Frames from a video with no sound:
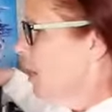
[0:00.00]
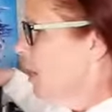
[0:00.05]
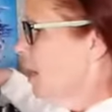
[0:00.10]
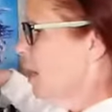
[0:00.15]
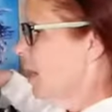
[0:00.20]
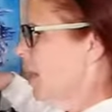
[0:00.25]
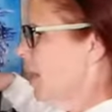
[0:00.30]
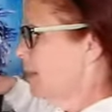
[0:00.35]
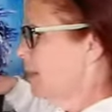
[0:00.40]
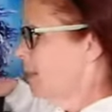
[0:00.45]

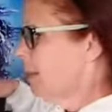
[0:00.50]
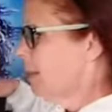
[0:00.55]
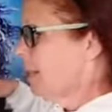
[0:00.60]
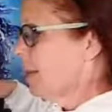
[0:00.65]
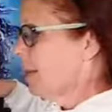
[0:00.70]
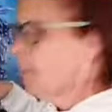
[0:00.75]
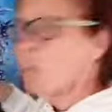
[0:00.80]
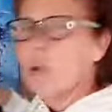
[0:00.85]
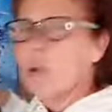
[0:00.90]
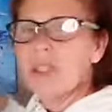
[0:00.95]
And
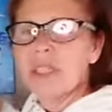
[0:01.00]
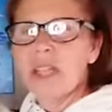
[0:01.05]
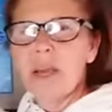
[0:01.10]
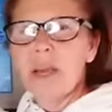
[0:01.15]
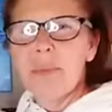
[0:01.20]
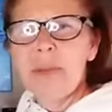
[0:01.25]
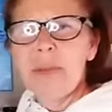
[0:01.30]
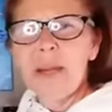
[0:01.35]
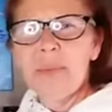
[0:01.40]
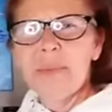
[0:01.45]
um, what's
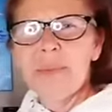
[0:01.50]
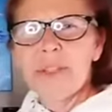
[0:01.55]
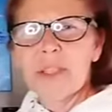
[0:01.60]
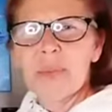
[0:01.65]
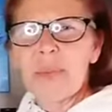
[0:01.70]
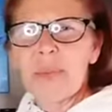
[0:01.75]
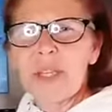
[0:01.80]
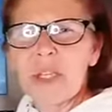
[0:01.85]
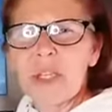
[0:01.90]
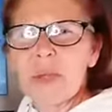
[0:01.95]
coming up this
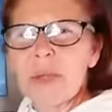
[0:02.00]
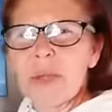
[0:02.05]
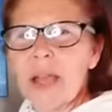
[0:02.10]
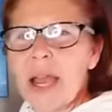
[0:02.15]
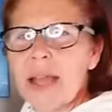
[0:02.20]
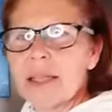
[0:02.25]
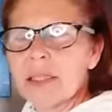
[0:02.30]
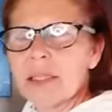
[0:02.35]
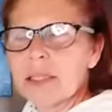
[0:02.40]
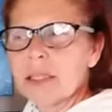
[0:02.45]
week, you
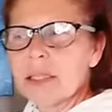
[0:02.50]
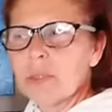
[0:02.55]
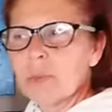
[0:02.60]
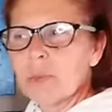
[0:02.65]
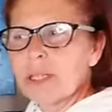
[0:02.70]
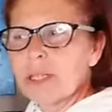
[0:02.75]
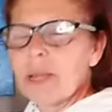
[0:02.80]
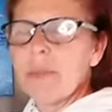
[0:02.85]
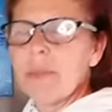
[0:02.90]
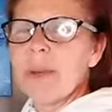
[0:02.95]
guys?
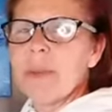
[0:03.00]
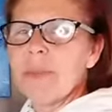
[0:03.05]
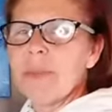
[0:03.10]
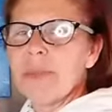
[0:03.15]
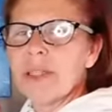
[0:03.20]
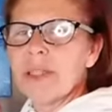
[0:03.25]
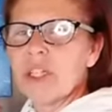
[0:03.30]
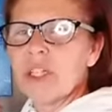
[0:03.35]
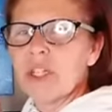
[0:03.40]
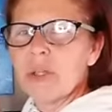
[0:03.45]
What's coming up
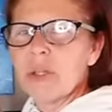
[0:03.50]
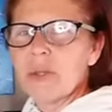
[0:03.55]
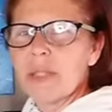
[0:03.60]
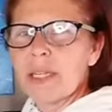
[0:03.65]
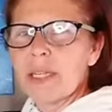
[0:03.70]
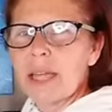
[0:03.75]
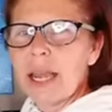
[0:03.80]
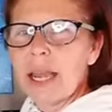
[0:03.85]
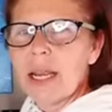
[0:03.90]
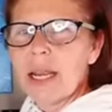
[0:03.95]
this
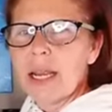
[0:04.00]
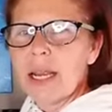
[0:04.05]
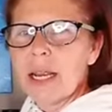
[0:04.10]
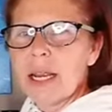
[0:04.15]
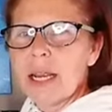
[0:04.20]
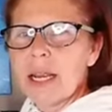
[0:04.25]
Tuesday?